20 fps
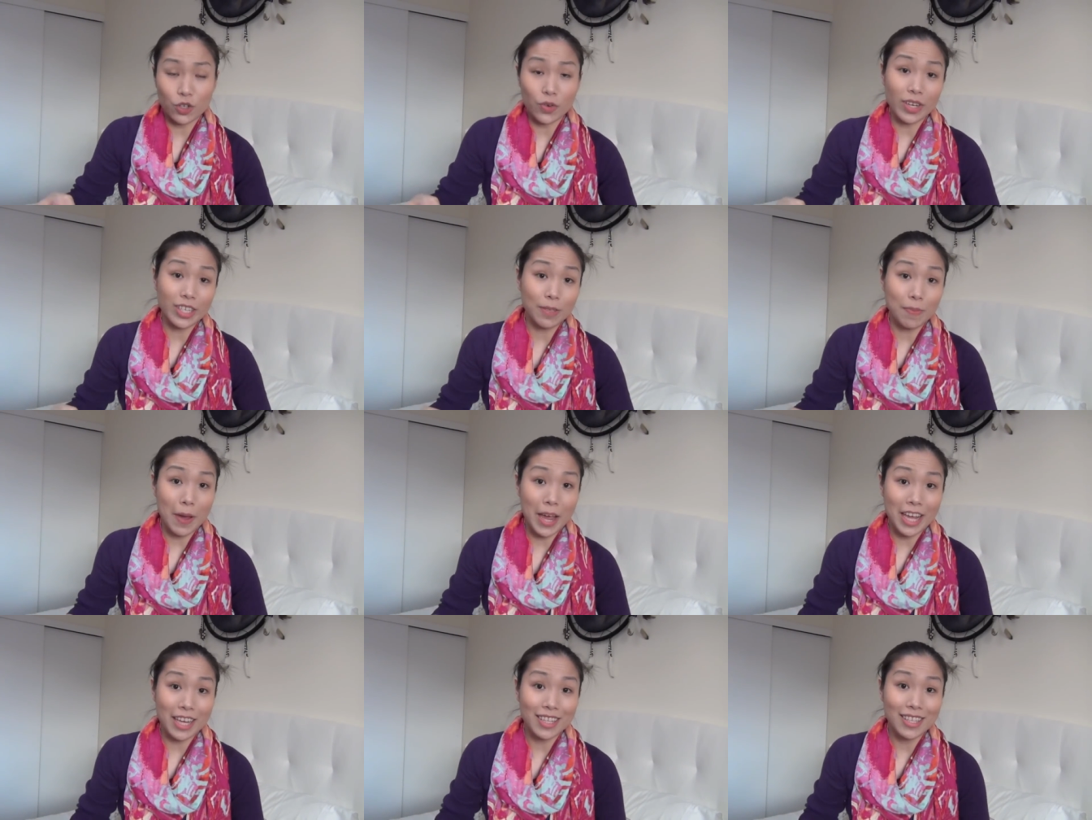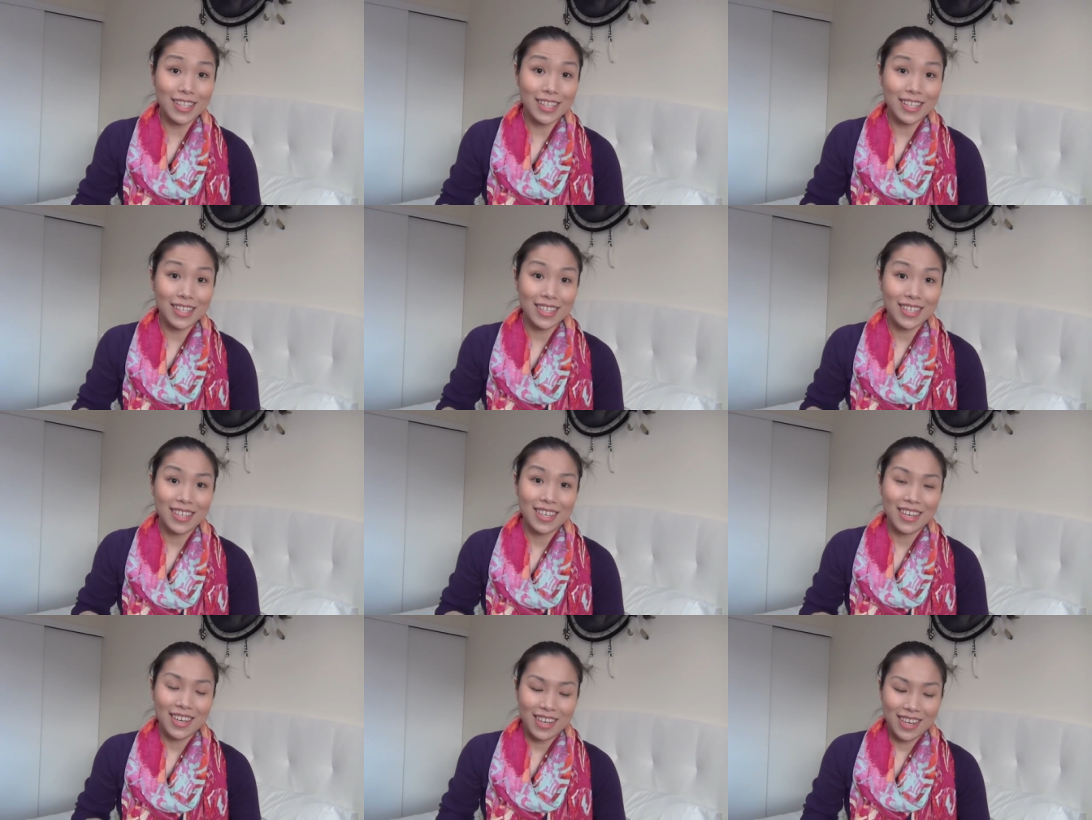dress
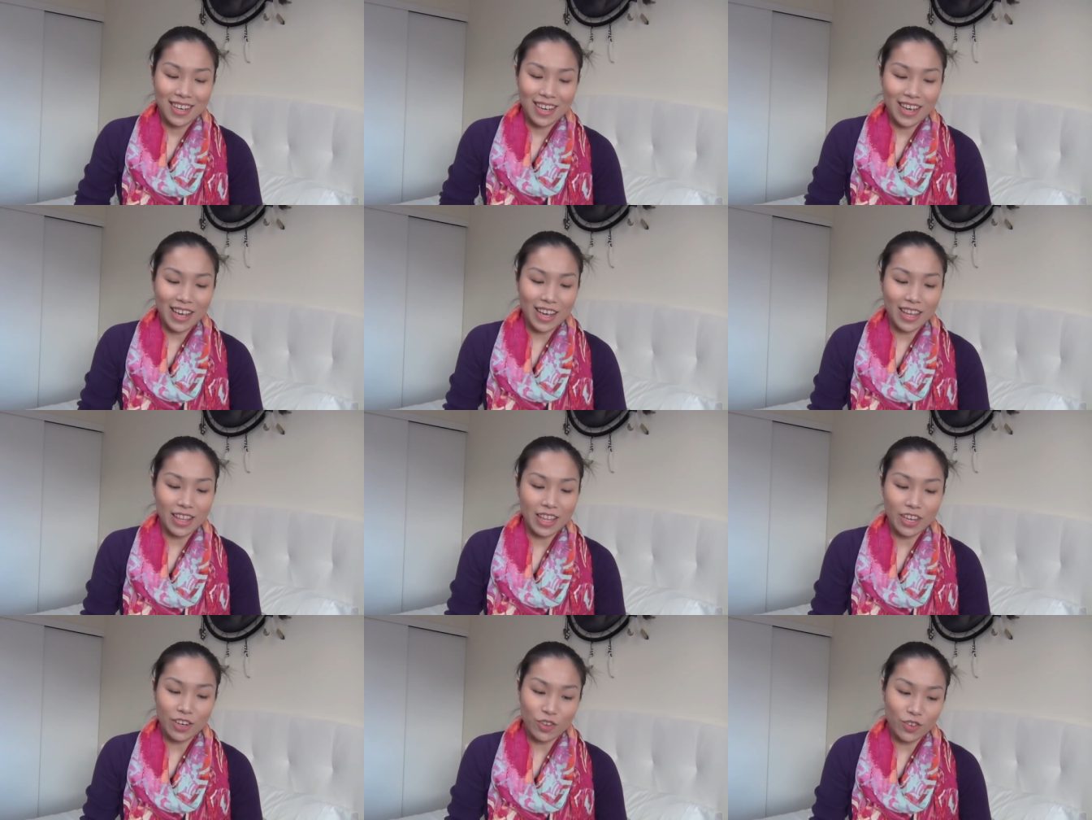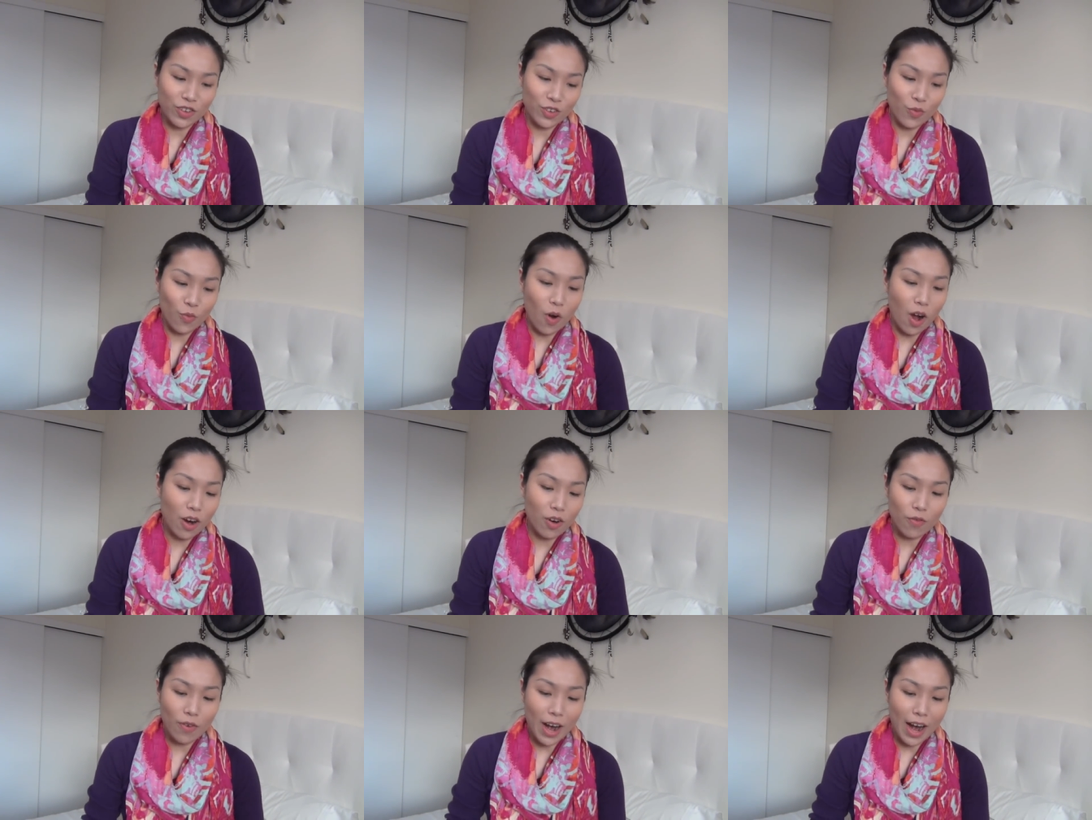pants, and then you can
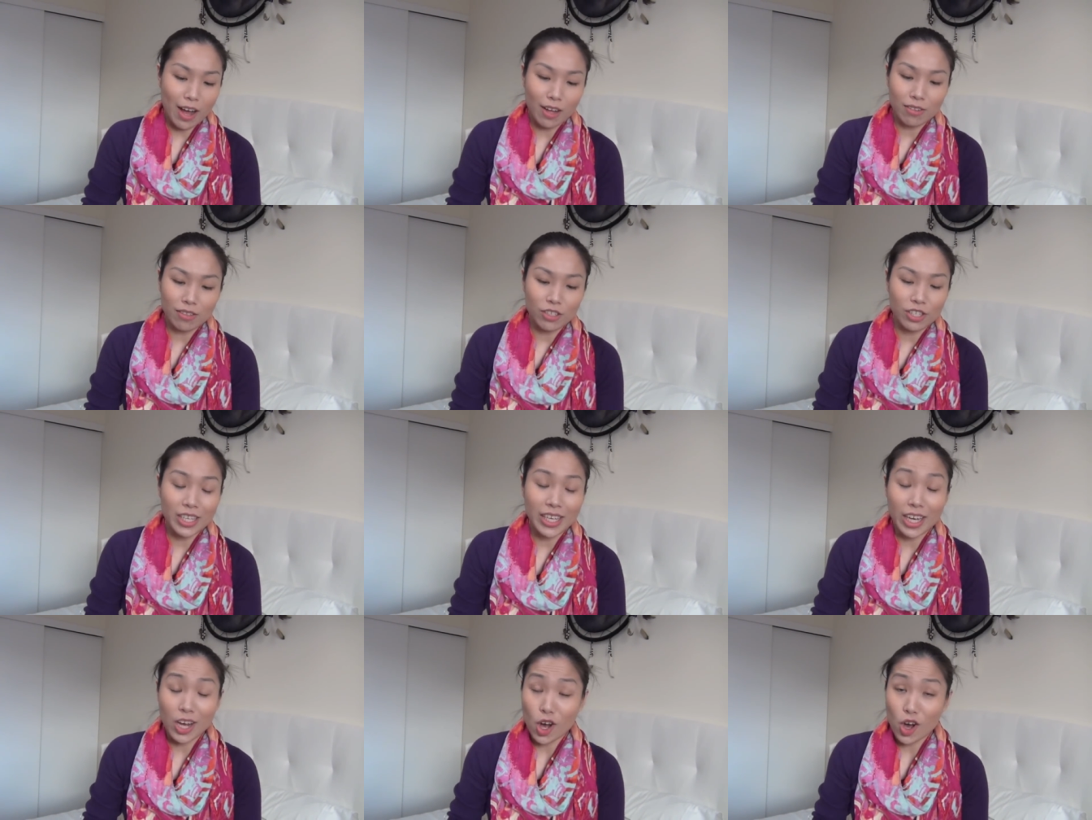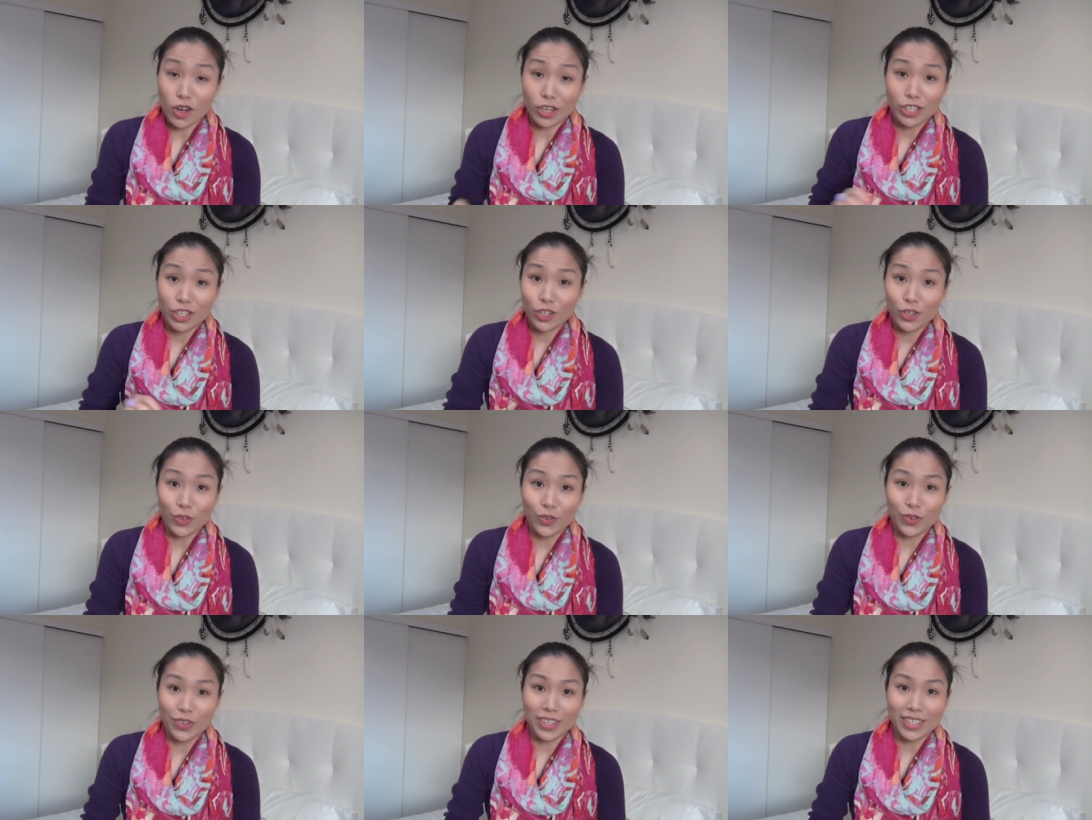walk around looking all
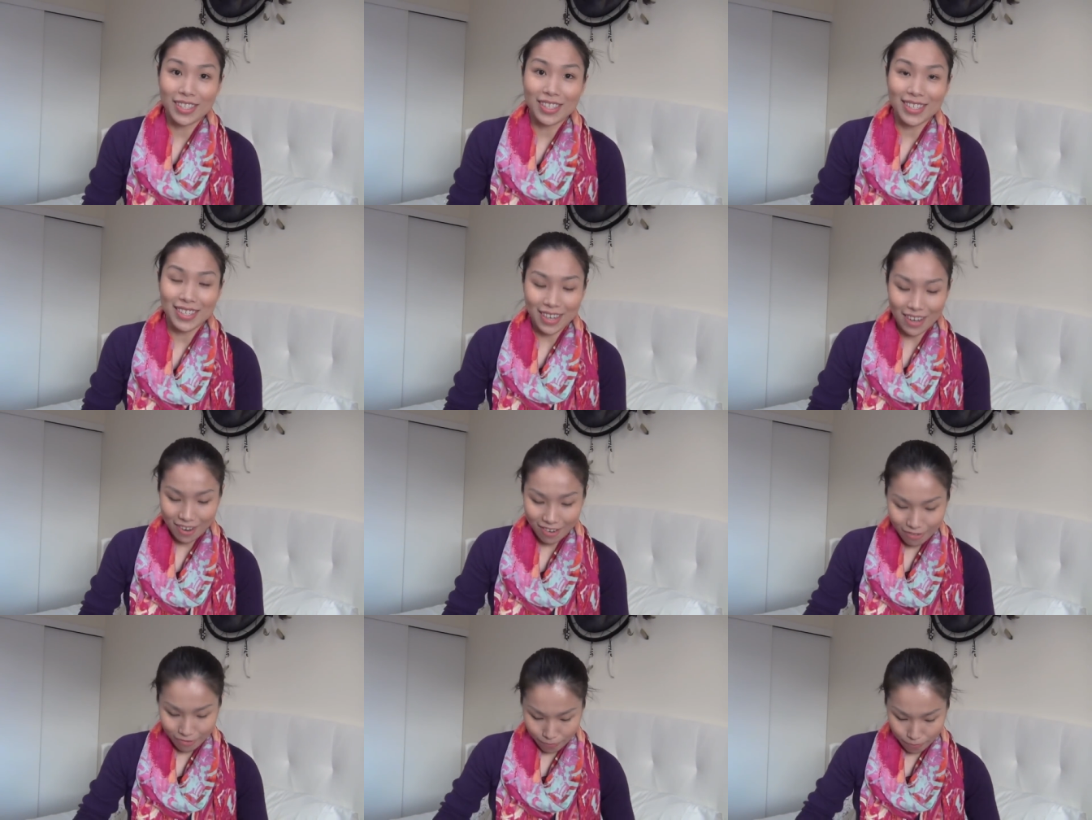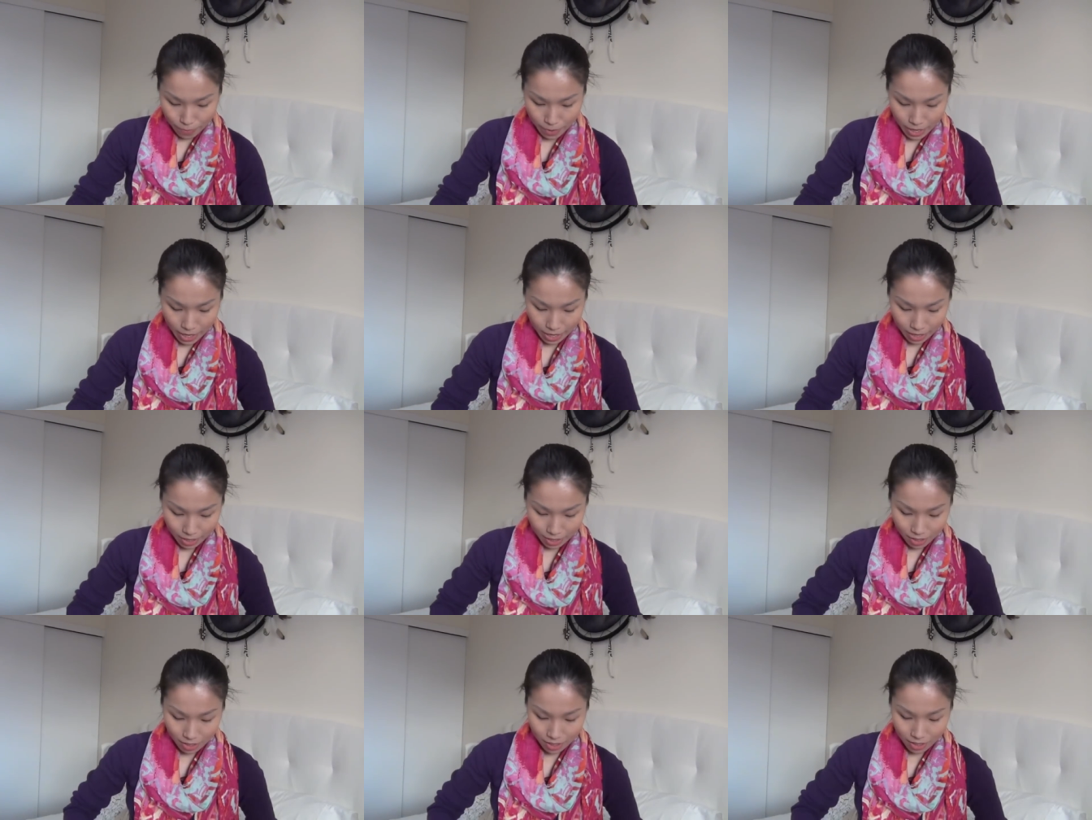cute and stuff, but